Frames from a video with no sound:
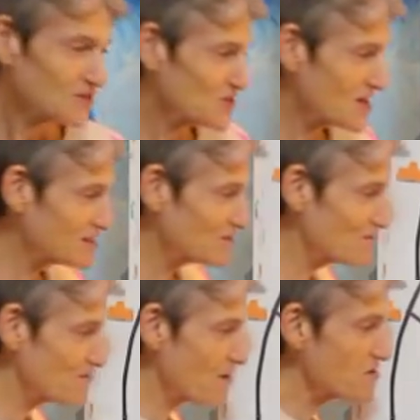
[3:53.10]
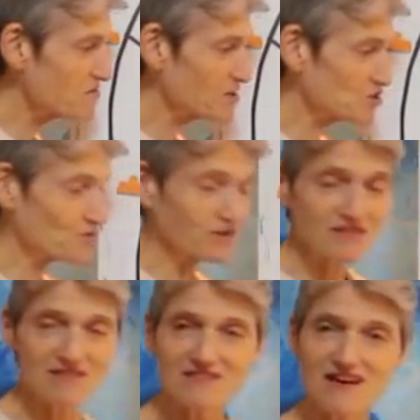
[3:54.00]
So that's very much what
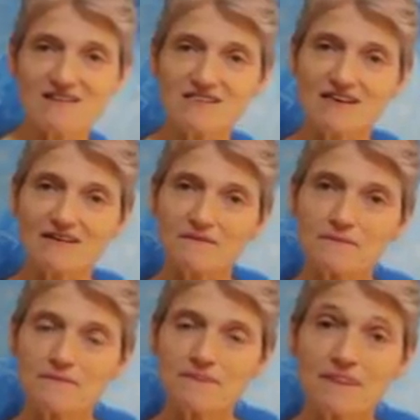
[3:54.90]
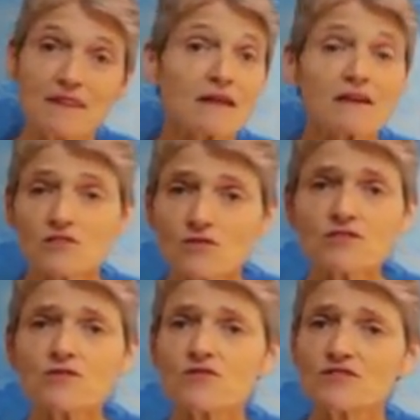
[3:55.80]
this is asking. It's
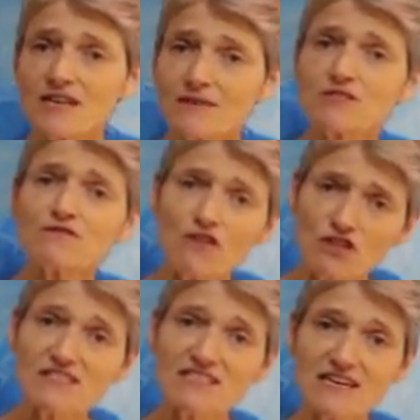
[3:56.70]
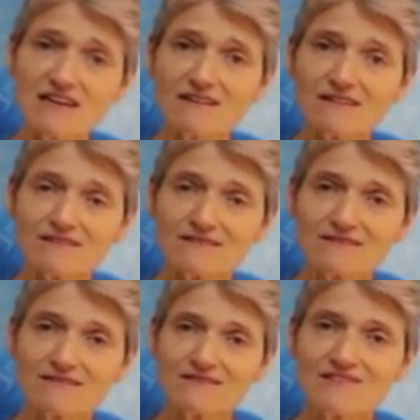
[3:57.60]
also a good time to volunteer,
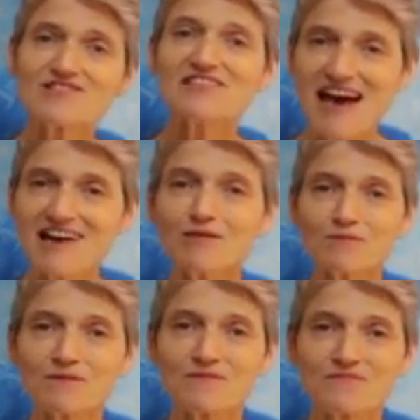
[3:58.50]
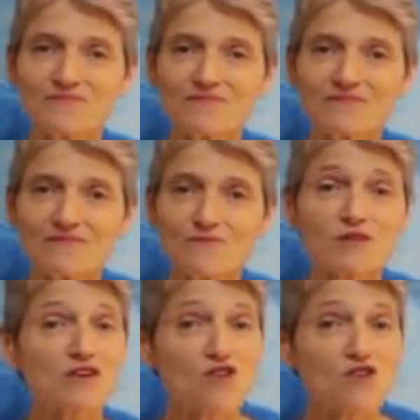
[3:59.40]
to help with